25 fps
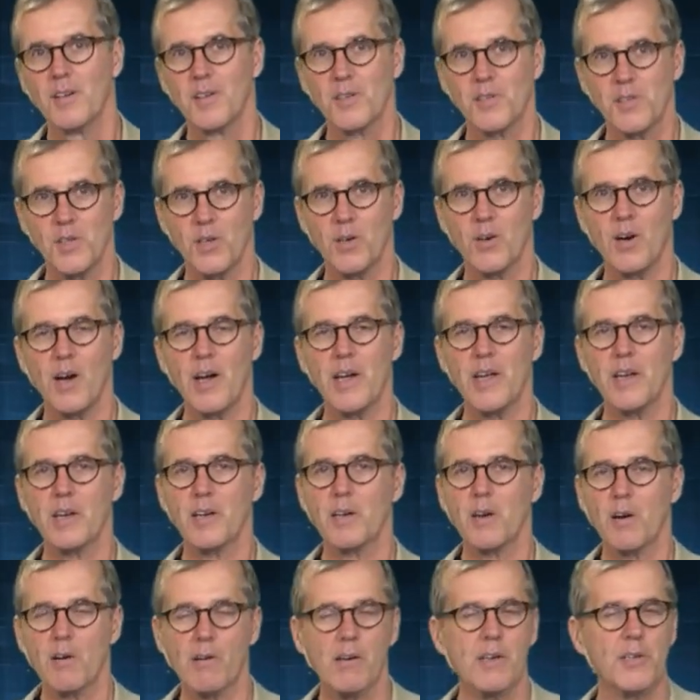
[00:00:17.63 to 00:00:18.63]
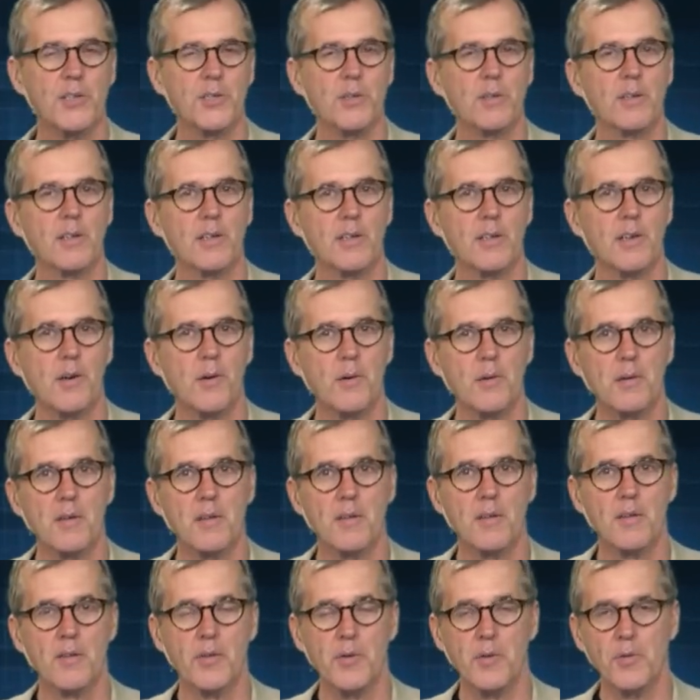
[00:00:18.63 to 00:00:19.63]
So I encourage you to go to
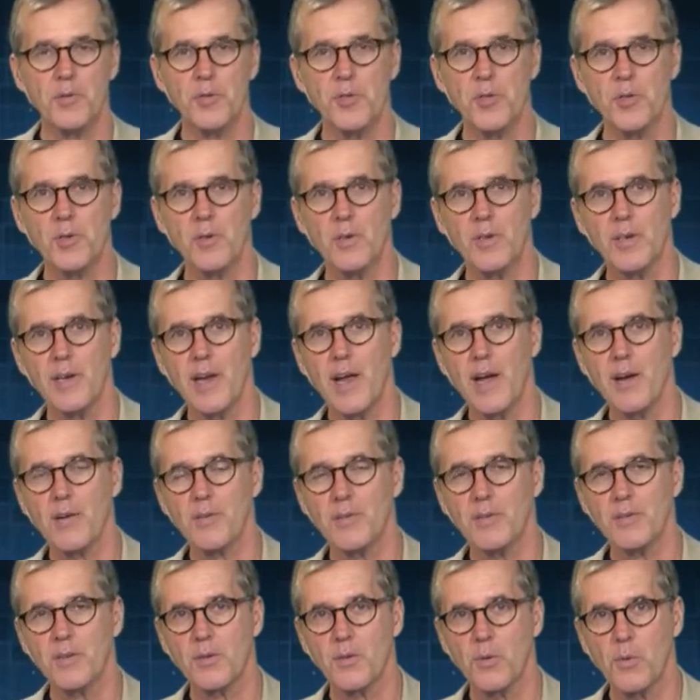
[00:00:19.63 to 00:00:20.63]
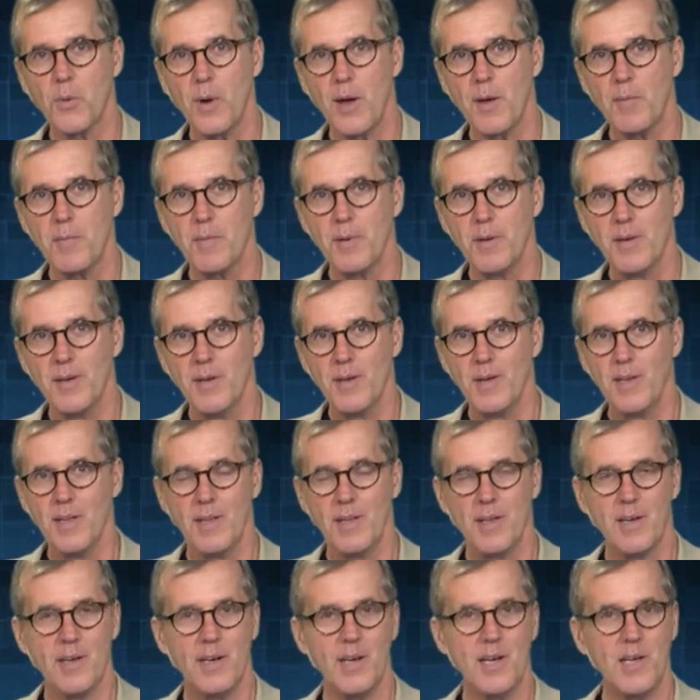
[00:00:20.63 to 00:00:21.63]
the literature and out to the web
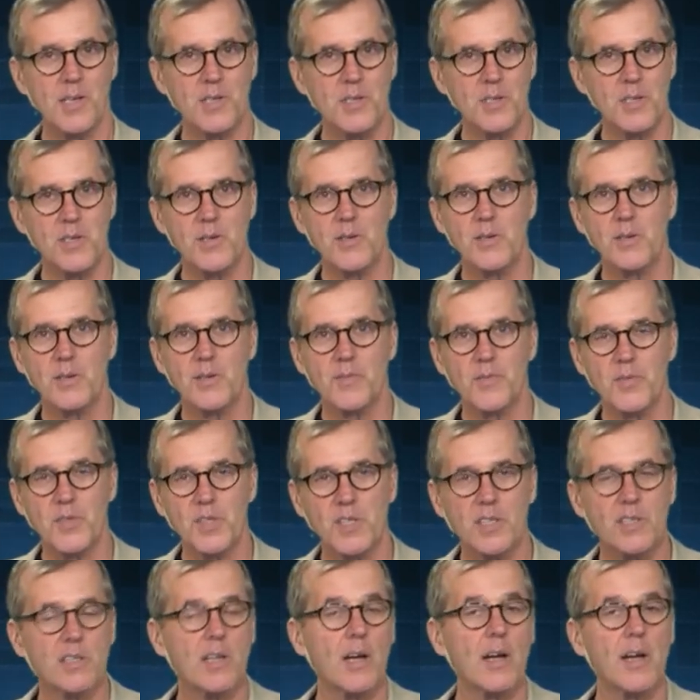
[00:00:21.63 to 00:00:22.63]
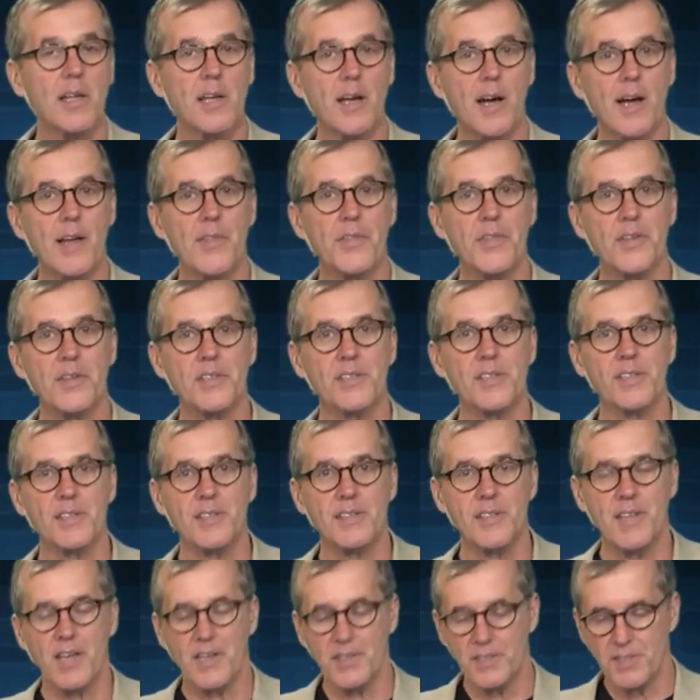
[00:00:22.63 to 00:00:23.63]
to study on this
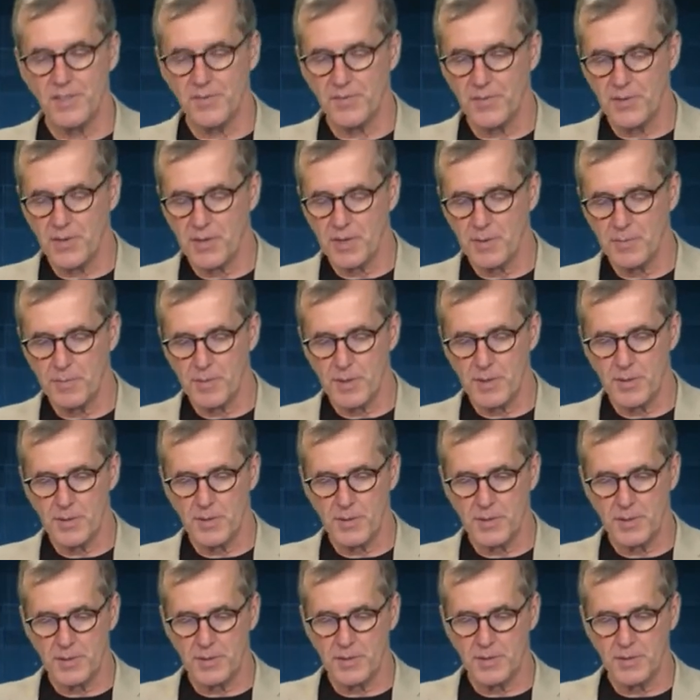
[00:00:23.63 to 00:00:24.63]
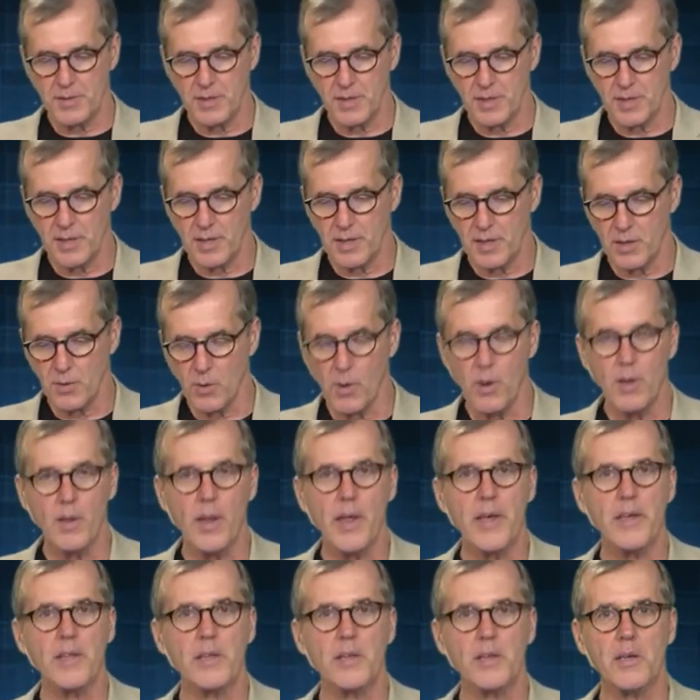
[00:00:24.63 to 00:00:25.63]
intensively, because in all
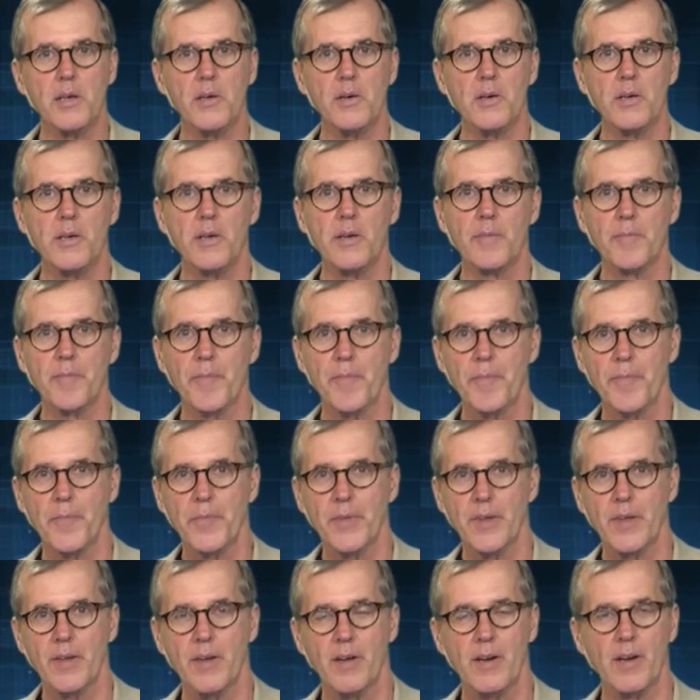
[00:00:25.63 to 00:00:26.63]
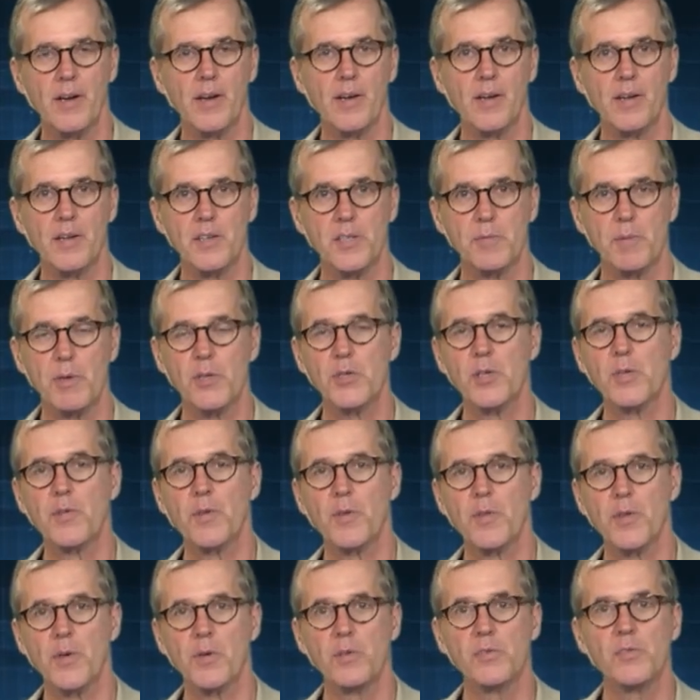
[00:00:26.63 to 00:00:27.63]
likelihood, especially
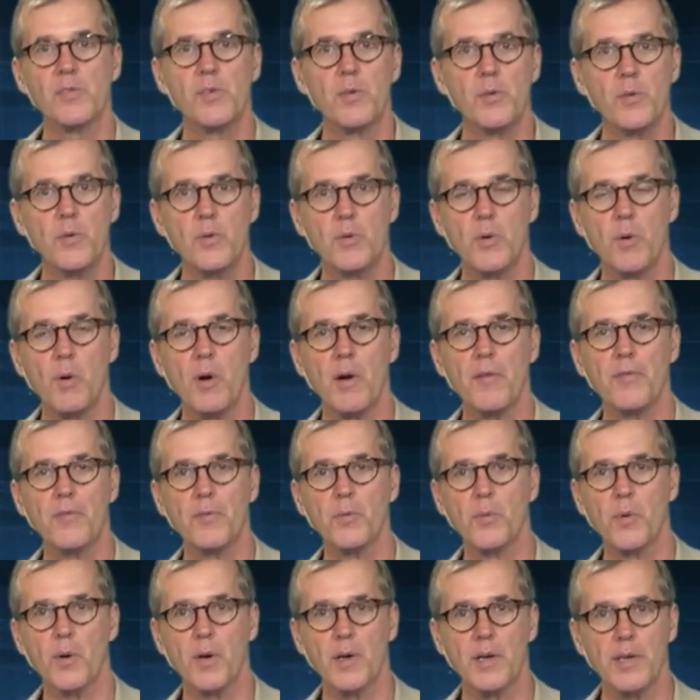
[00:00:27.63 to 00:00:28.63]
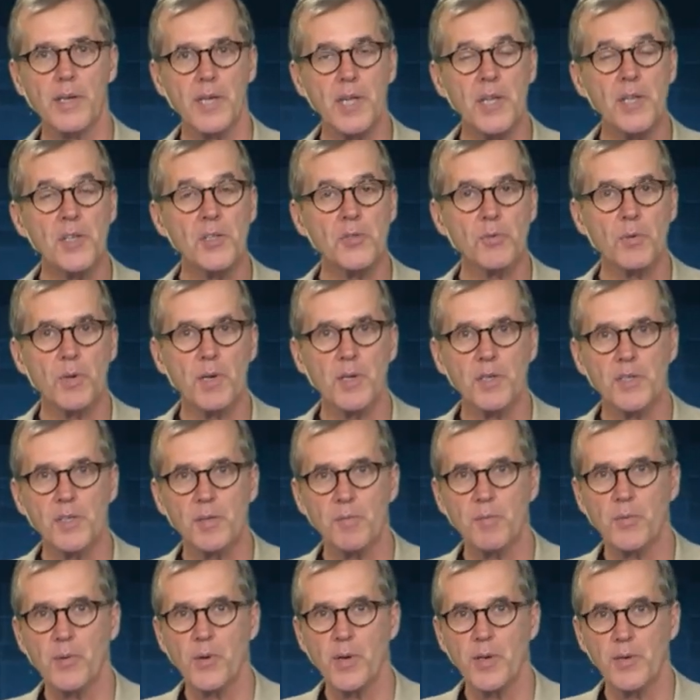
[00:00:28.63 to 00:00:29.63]
for those of you who go off to work in industry at
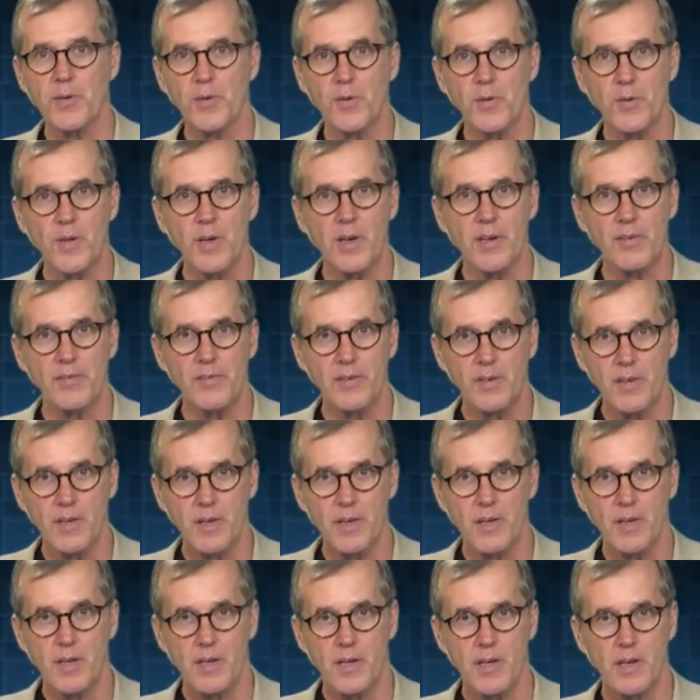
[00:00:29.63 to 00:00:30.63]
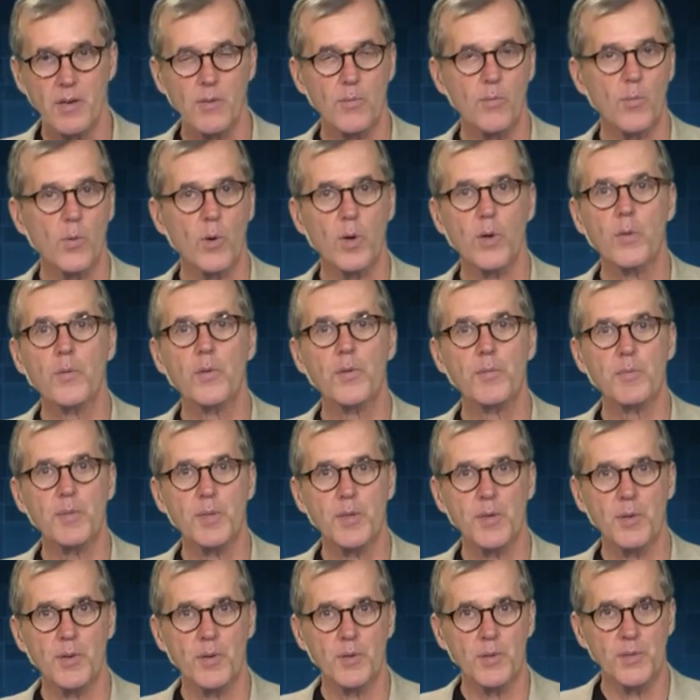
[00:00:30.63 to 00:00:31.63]
some point in your life and work with
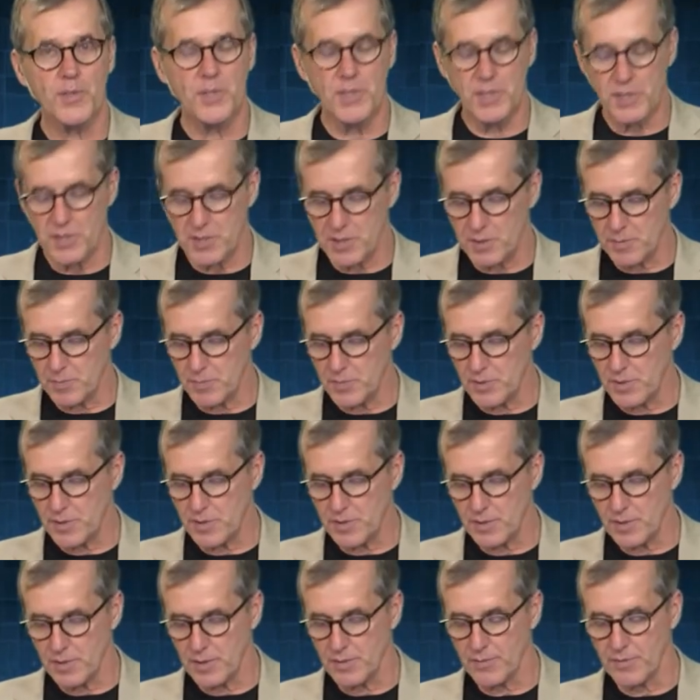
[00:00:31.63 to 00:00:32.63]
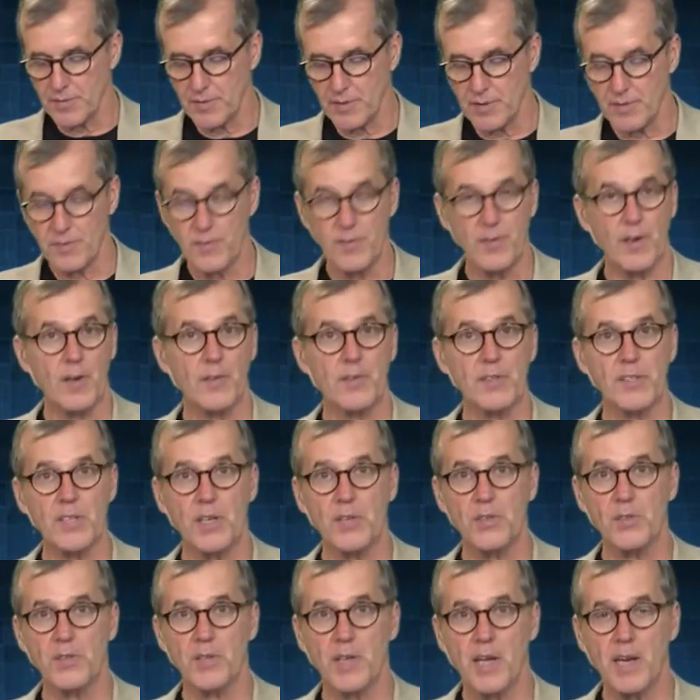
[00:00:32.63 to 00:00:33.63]
material systems of
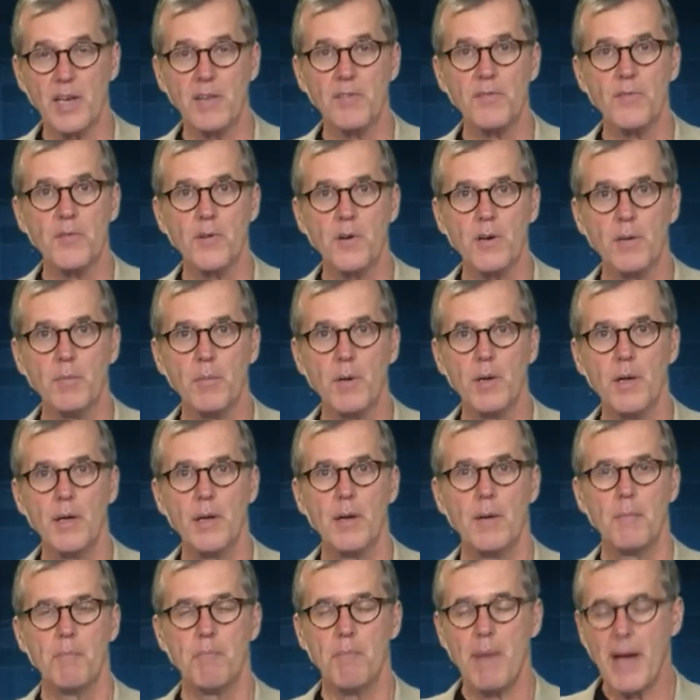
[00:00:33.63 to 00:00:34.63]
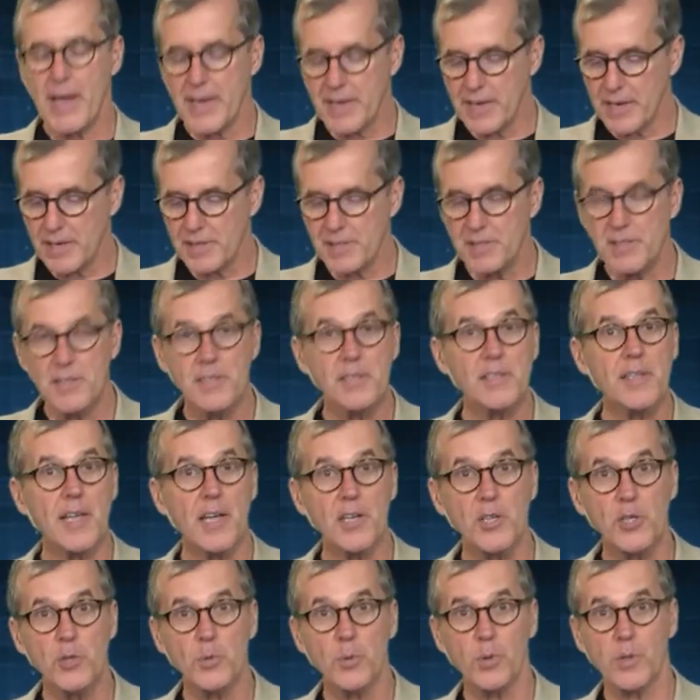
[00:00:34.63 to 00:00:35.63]
essentially any form, my guess is
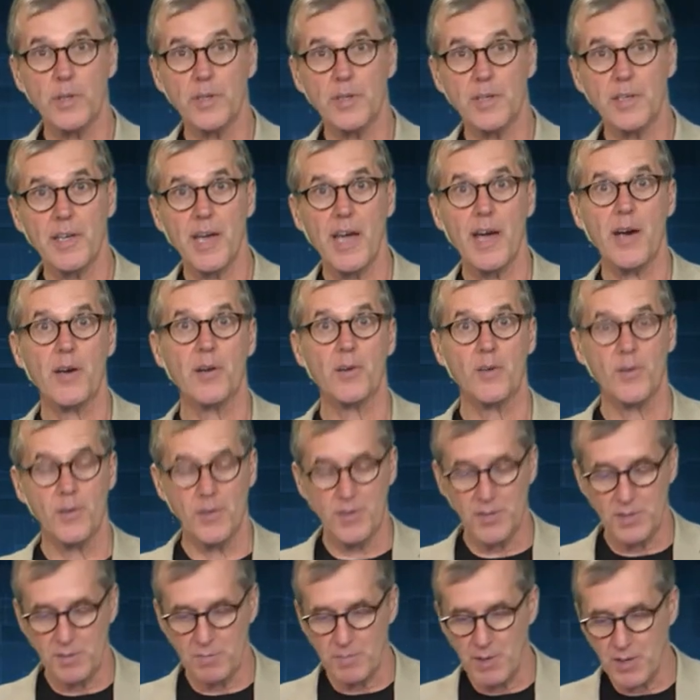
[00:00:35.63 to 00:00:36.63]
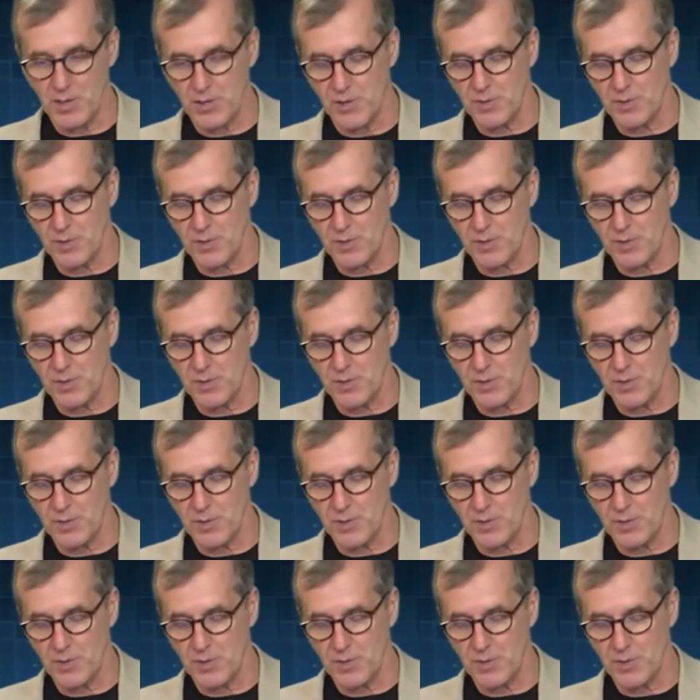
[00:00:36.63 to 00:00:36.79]
that you will encounter this